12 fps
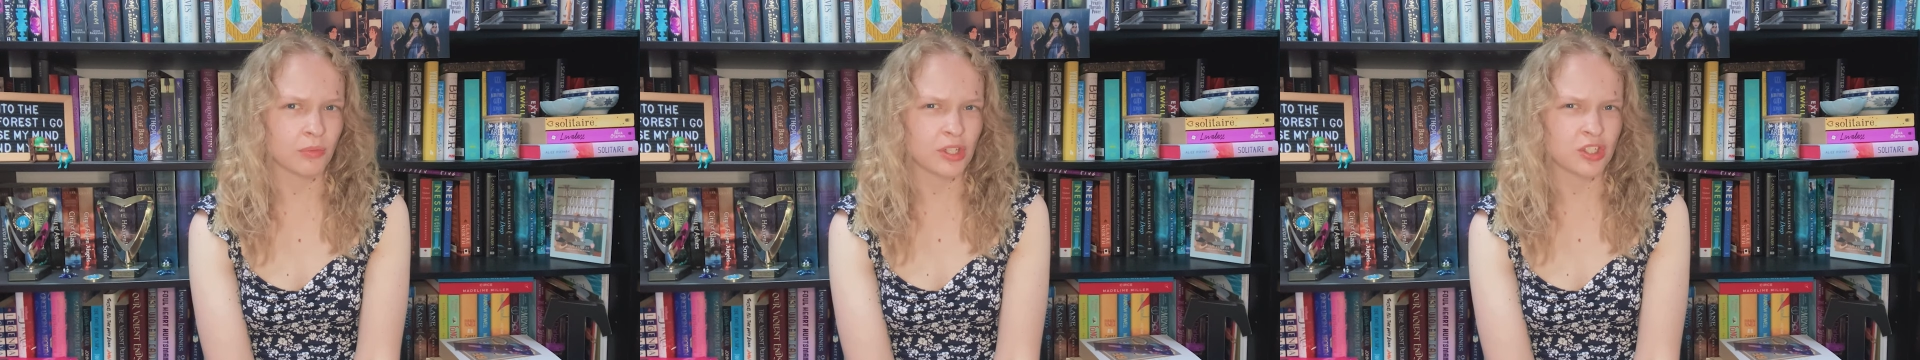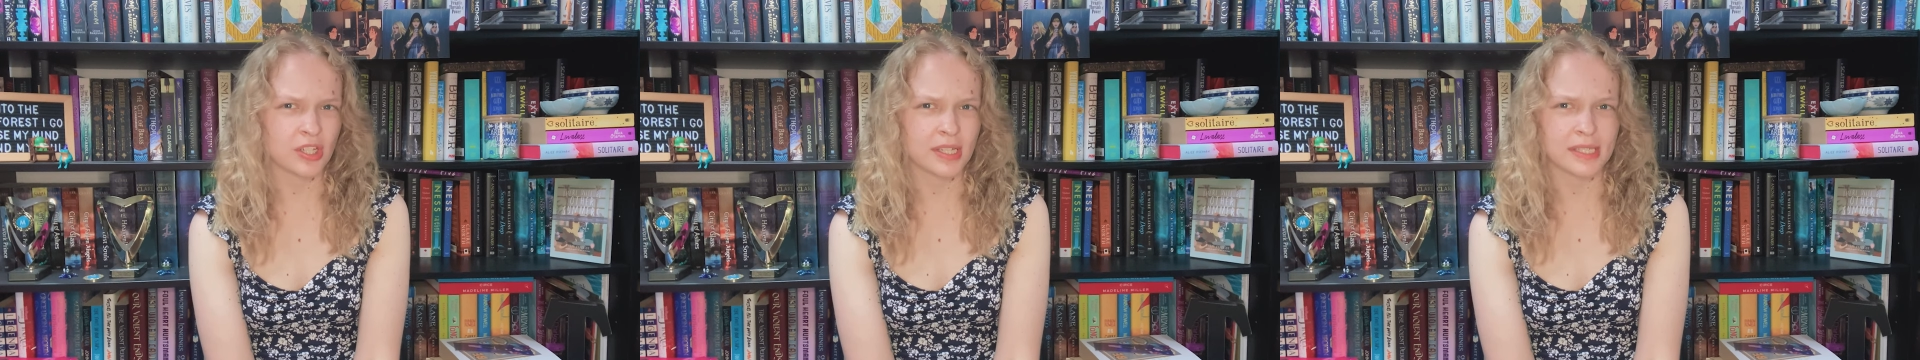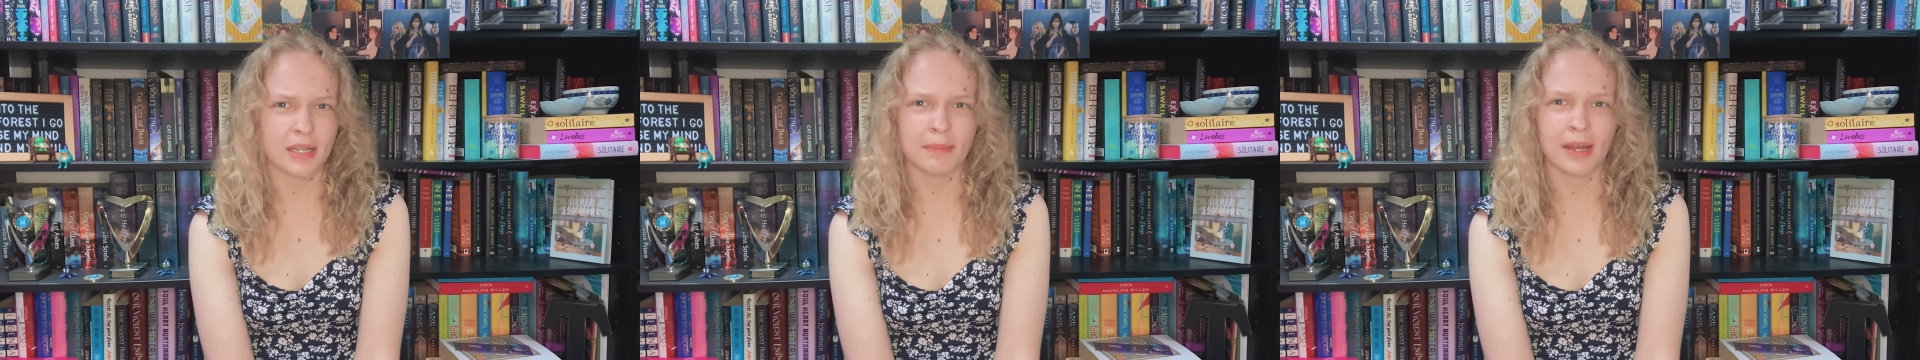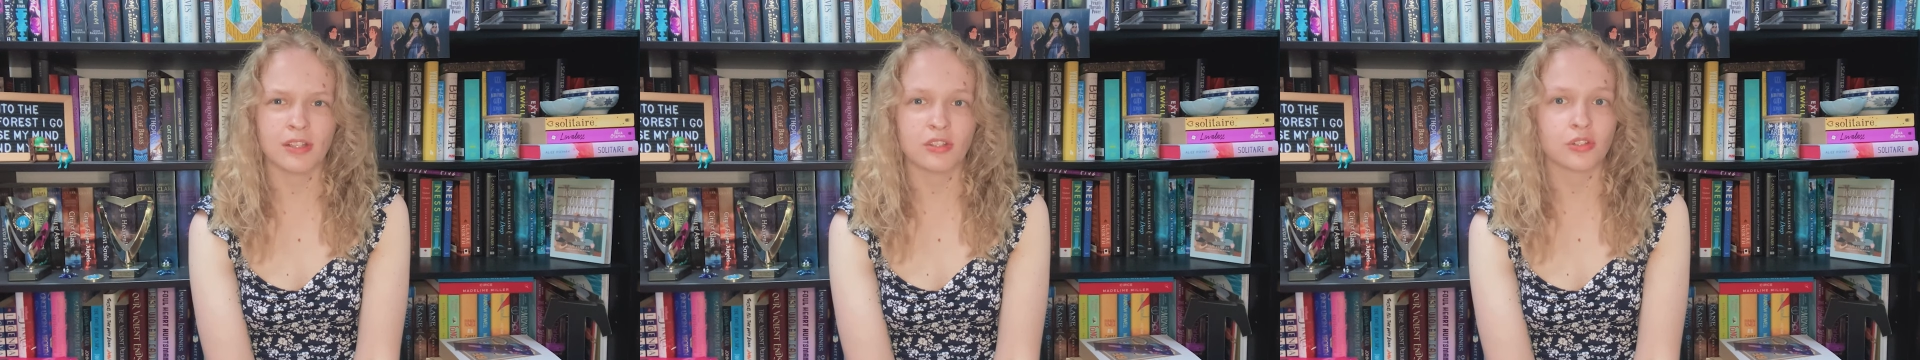which is an
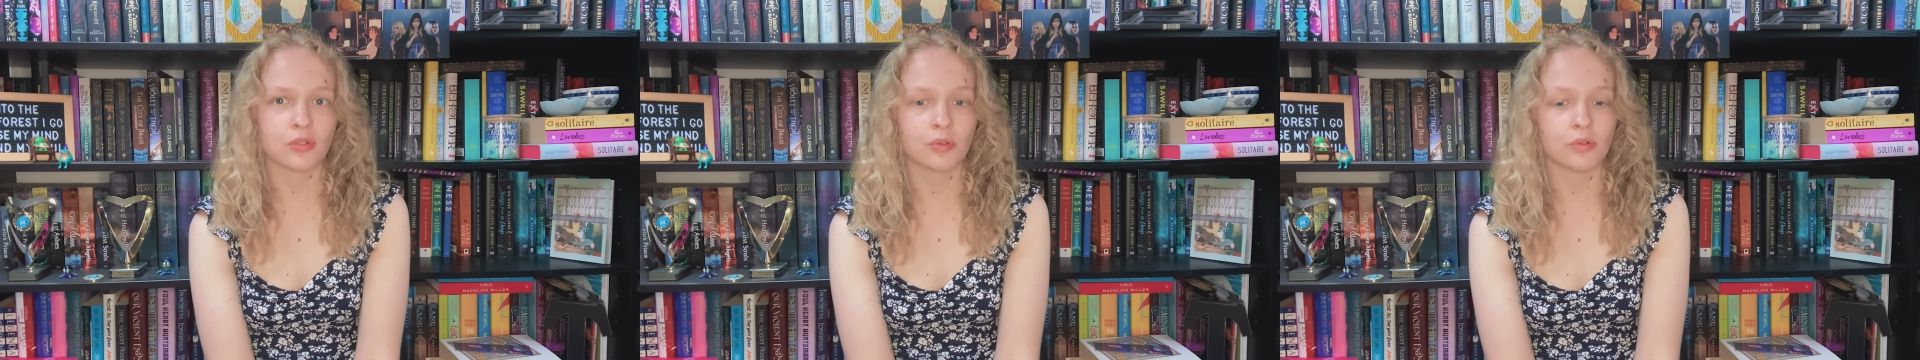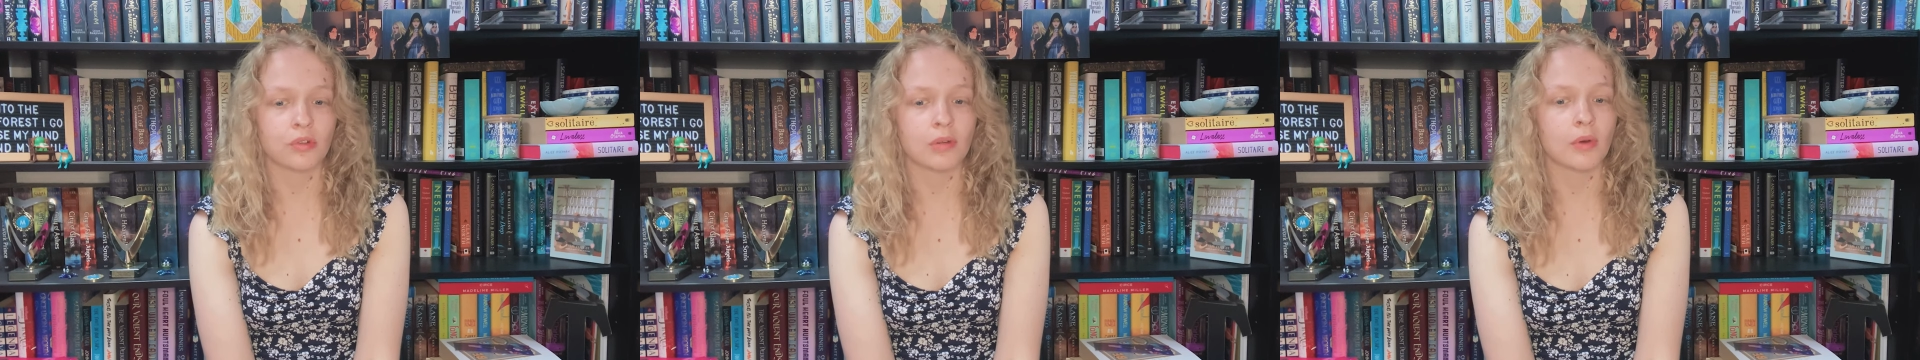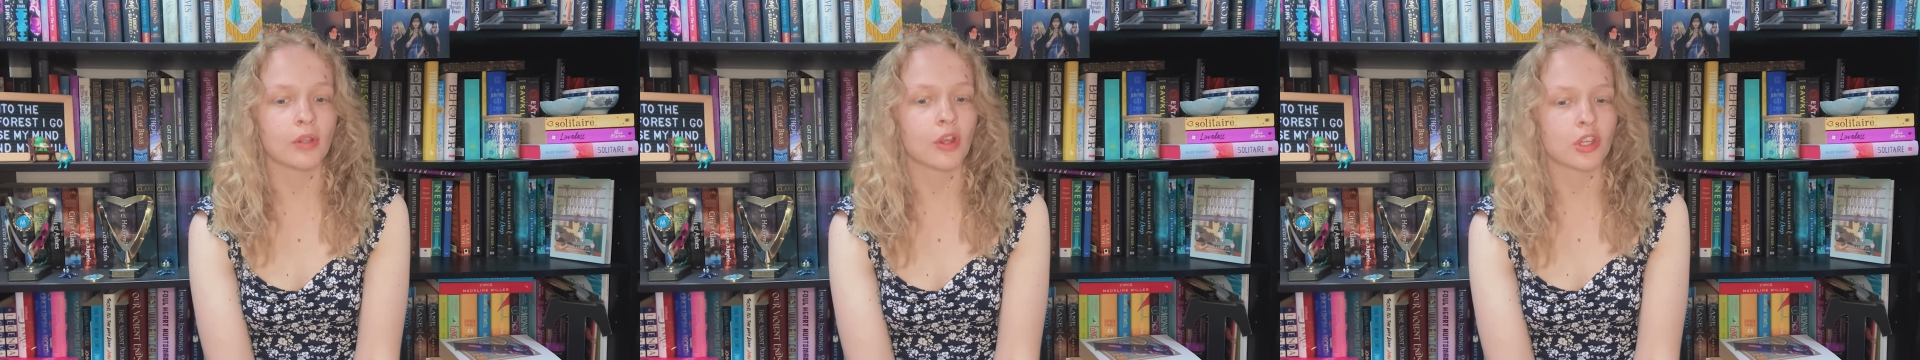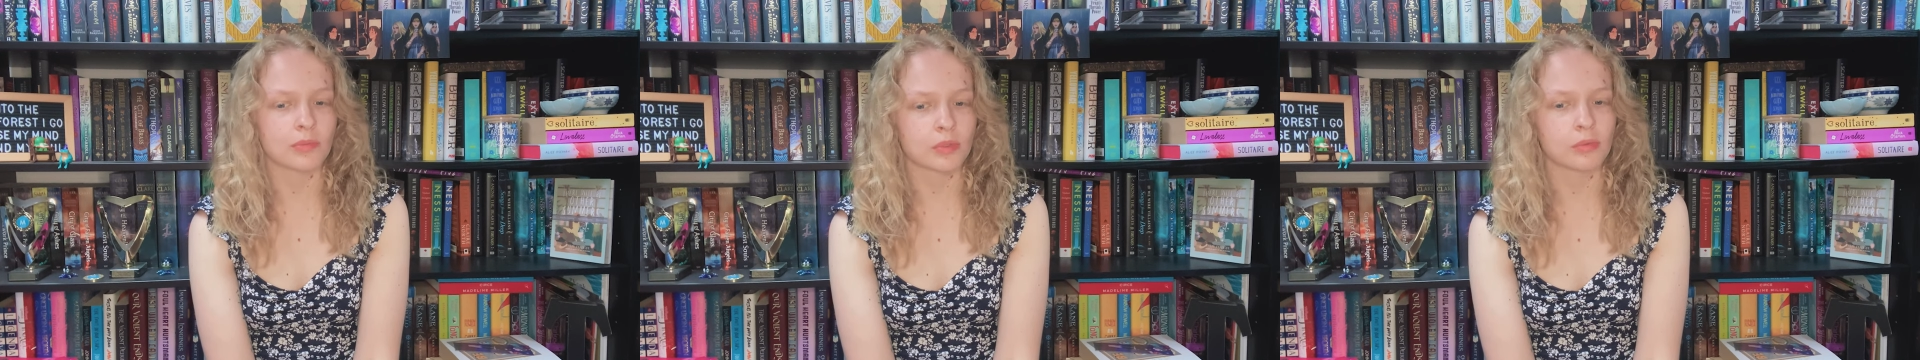abandoned schoolroom on
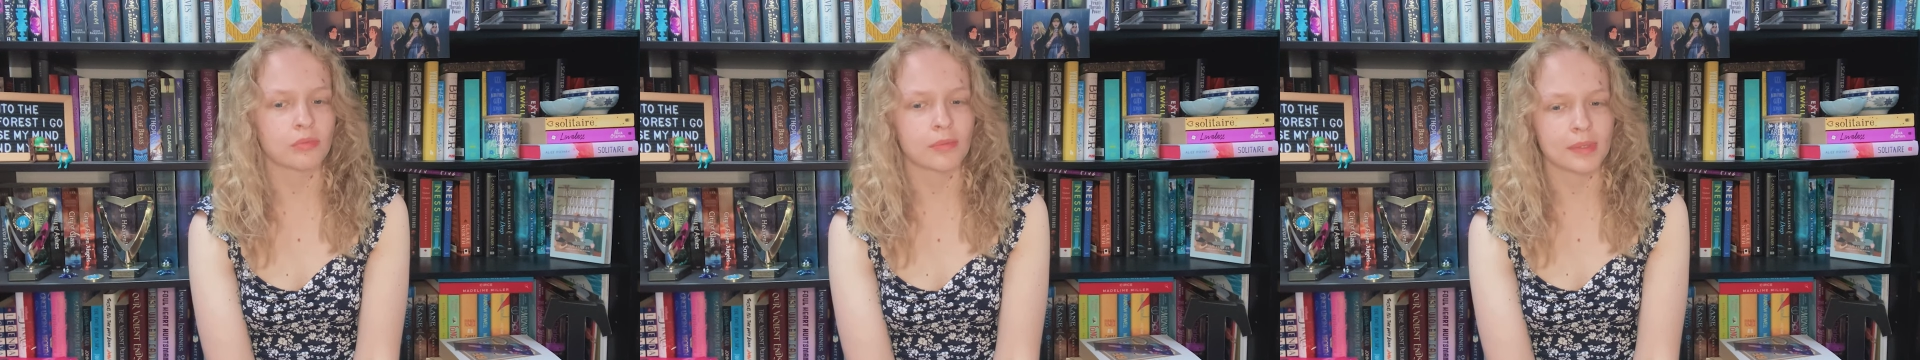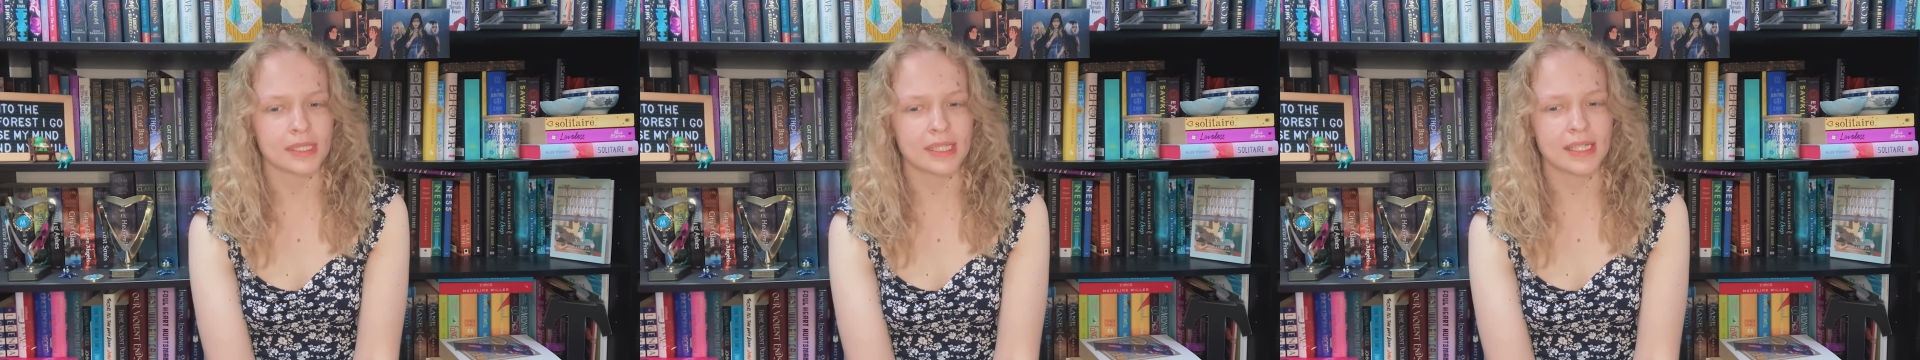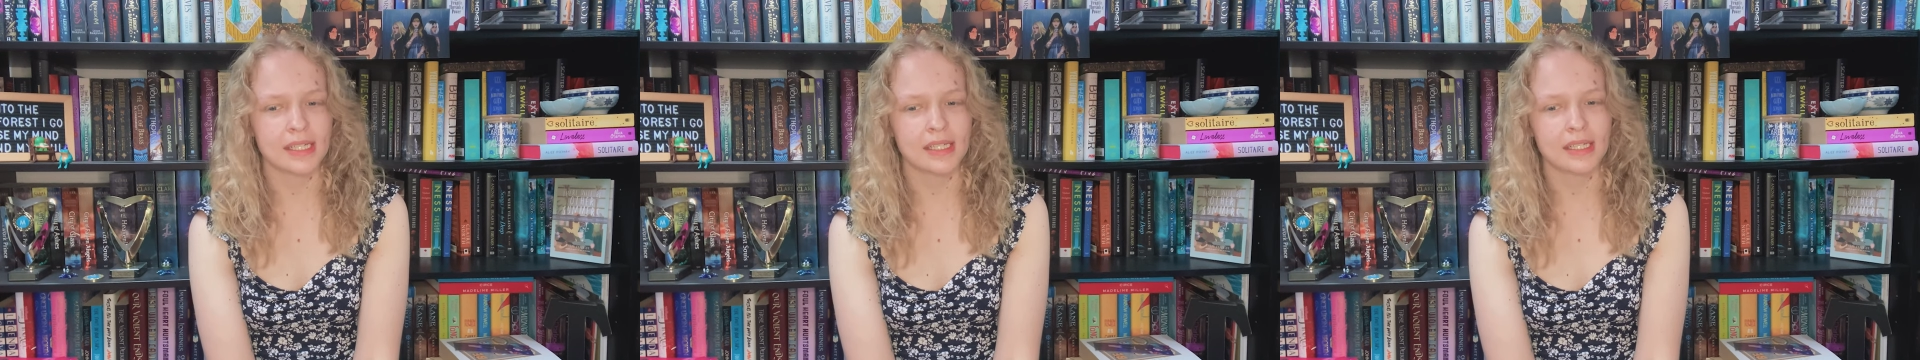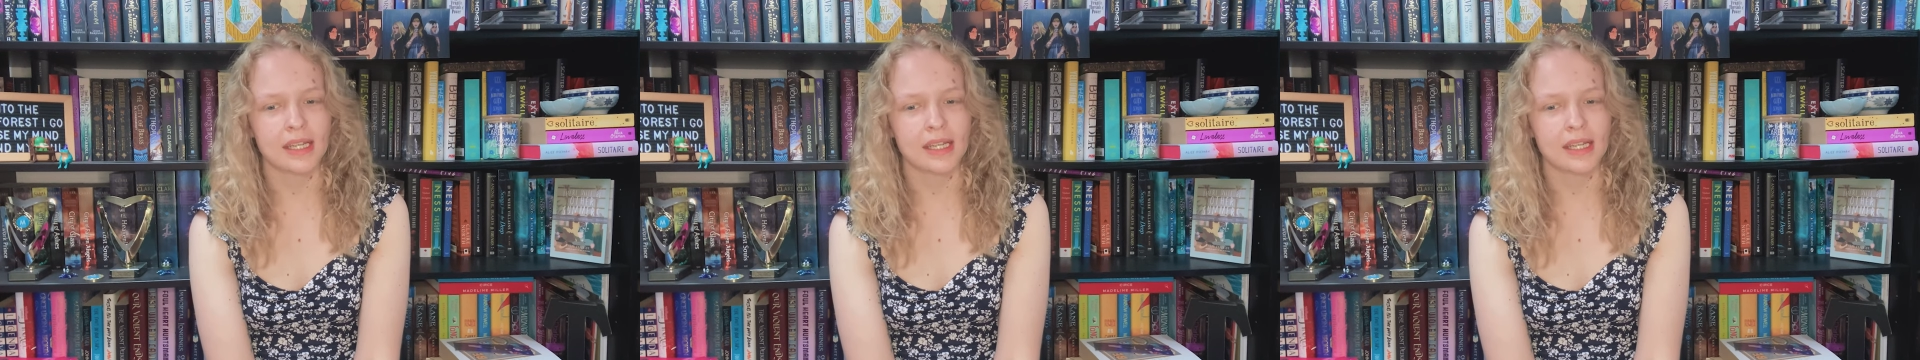hospital property,